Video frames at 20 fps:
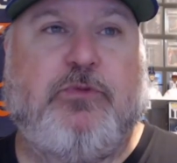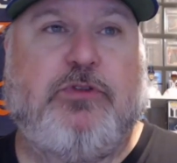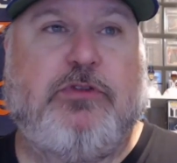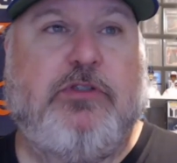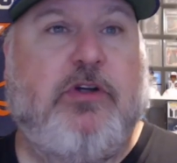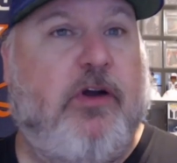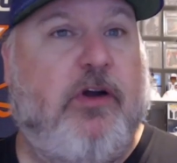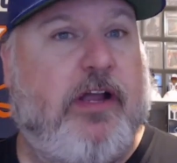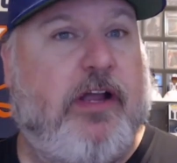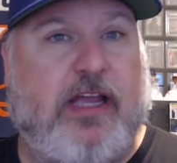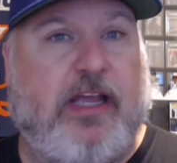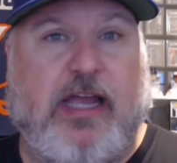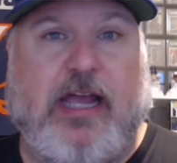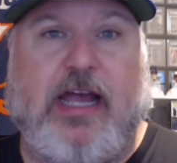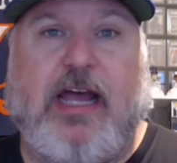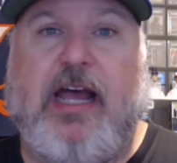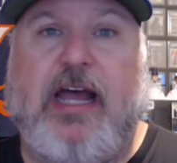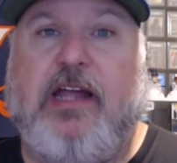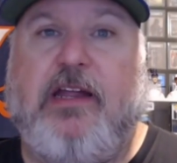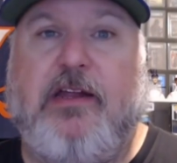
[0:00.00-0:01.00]
Great
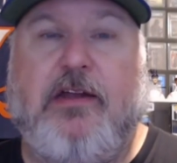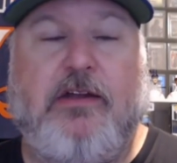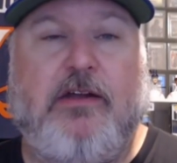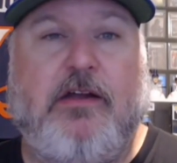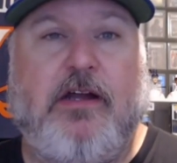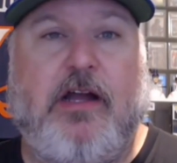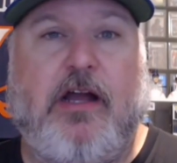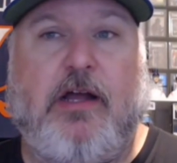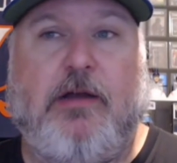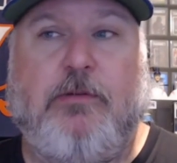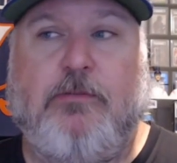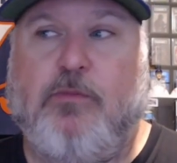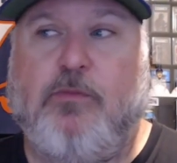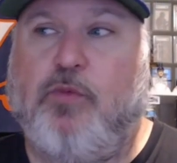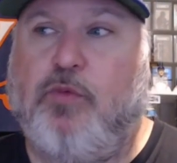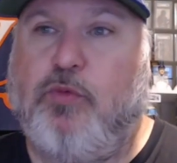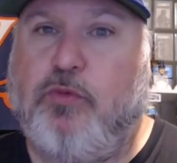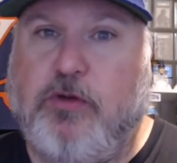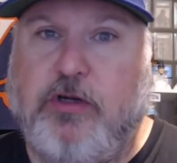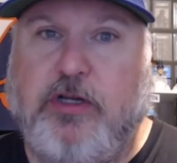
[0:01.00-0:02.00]
guy.
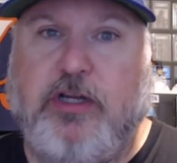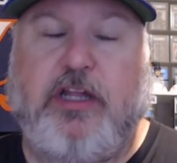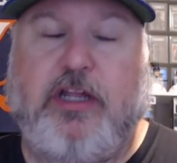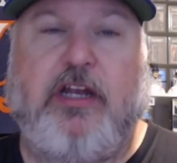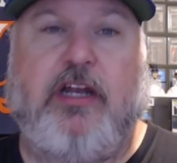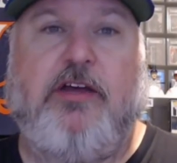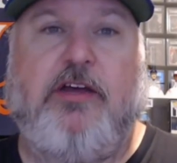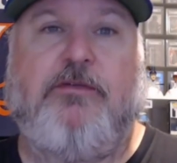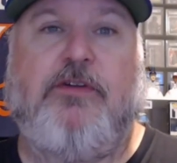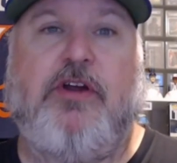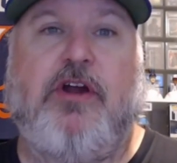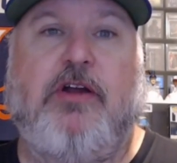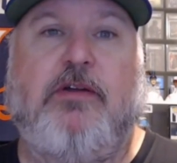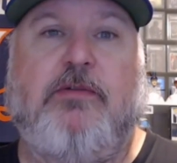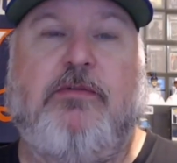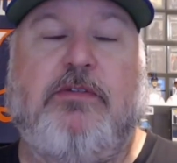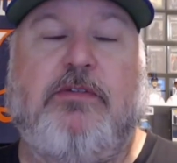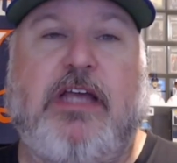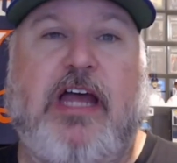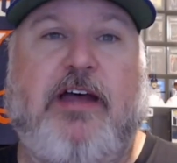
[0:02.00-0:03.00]
Really loved
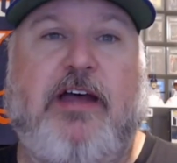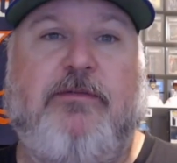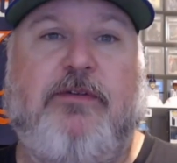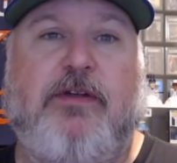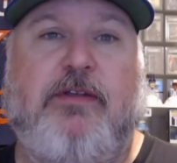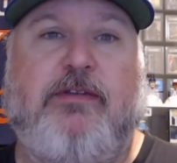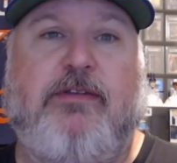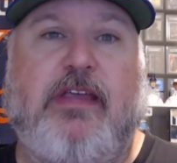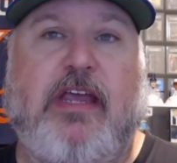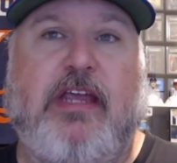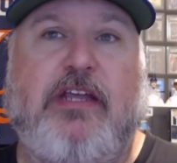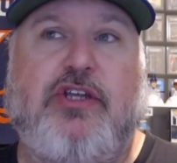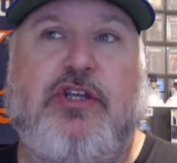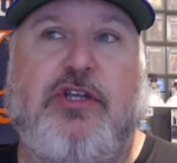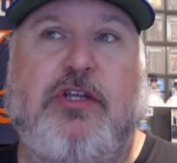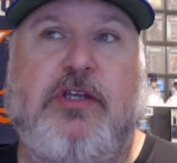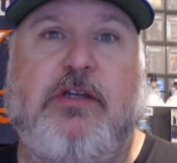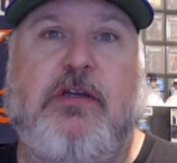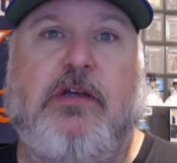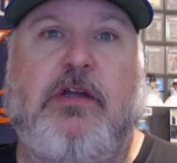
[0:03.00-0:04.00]
our
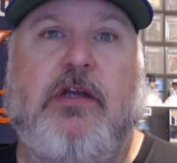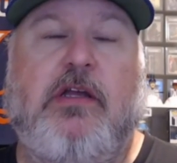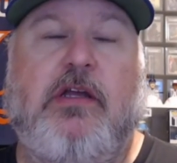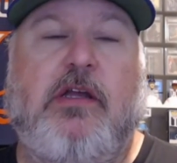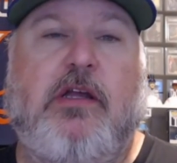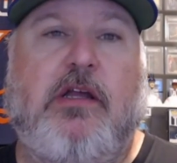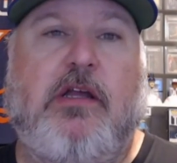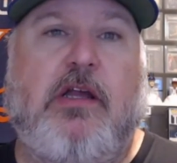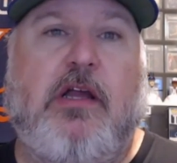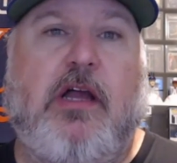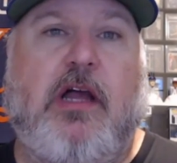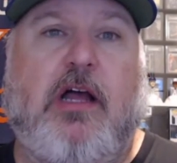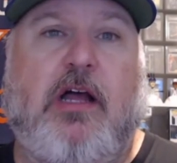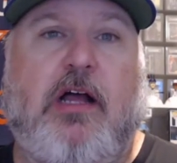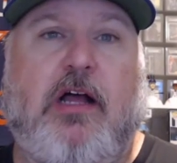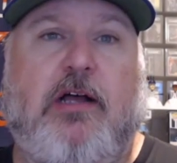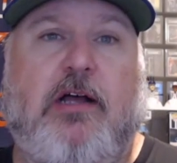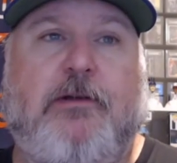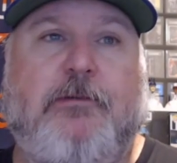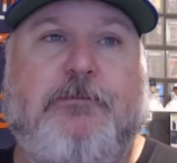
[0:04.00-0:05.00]
conversation.
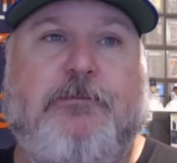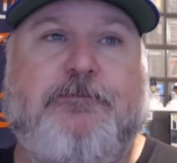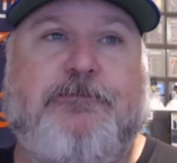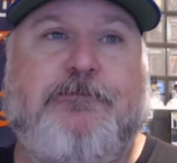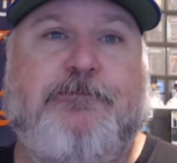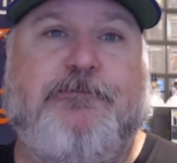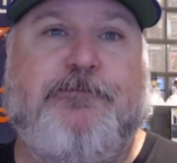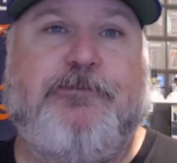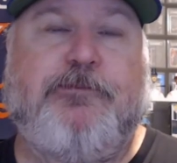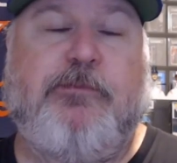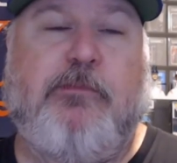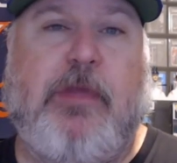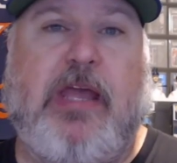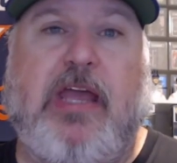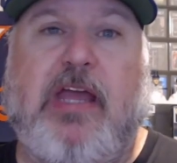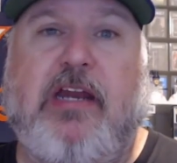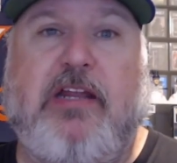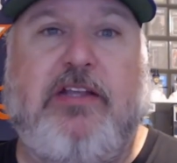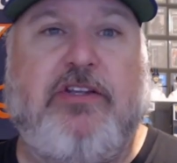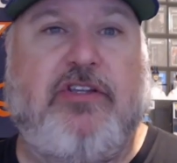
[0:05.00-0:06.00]
Man,
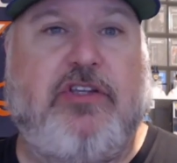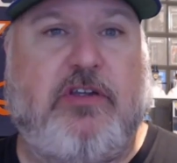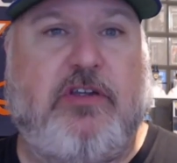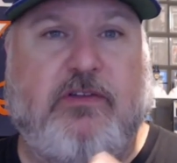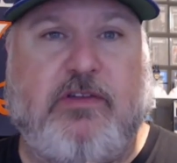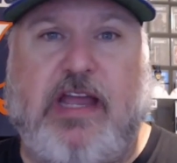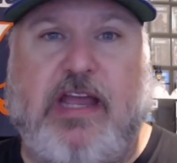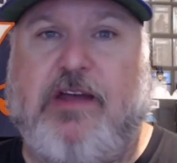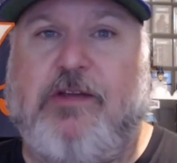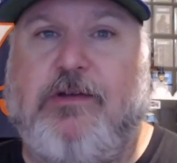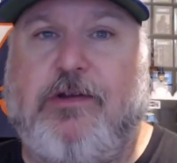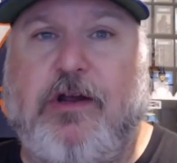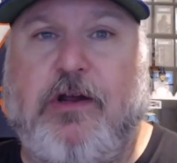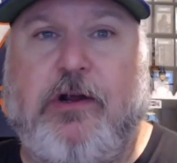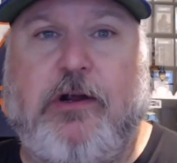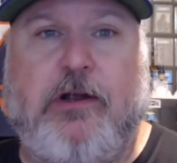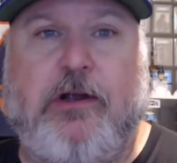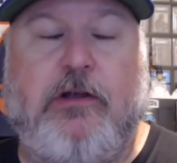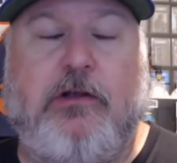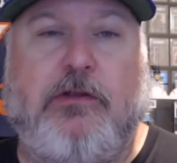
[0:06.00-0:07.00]
he's just down to
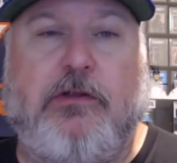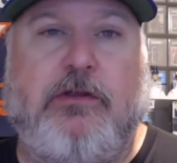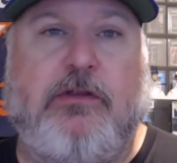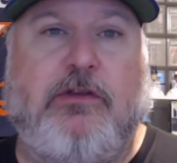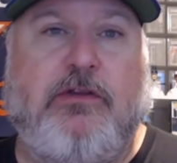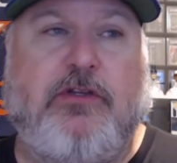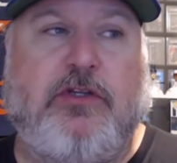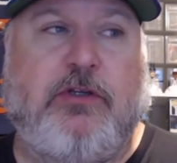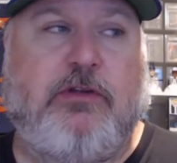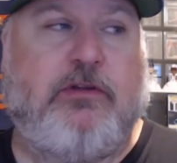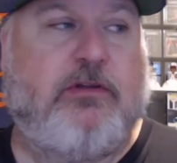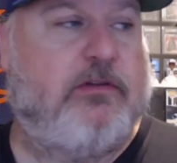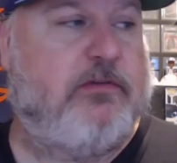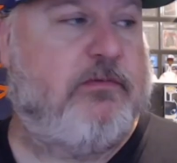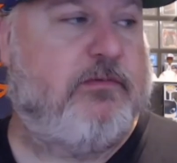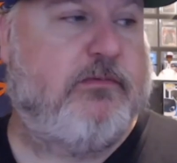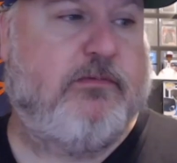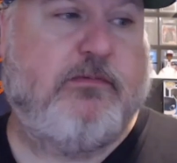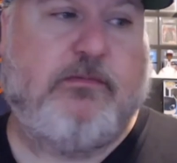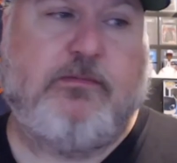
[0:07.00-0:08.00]
earth, just,
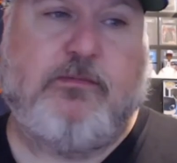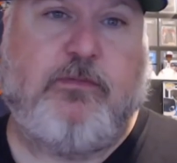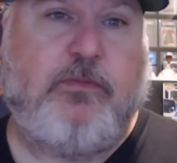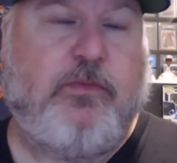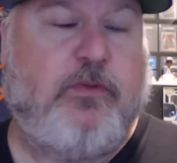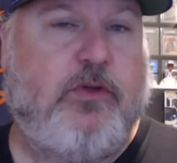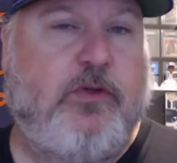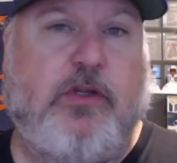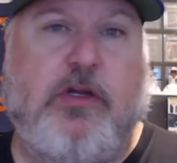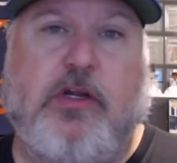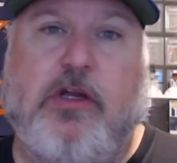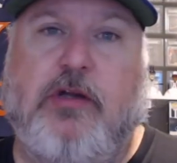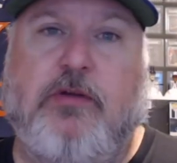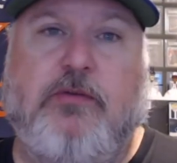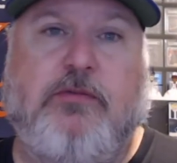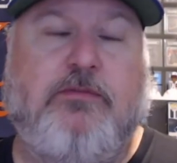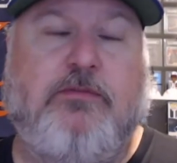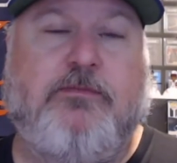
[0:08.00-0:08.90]
you know.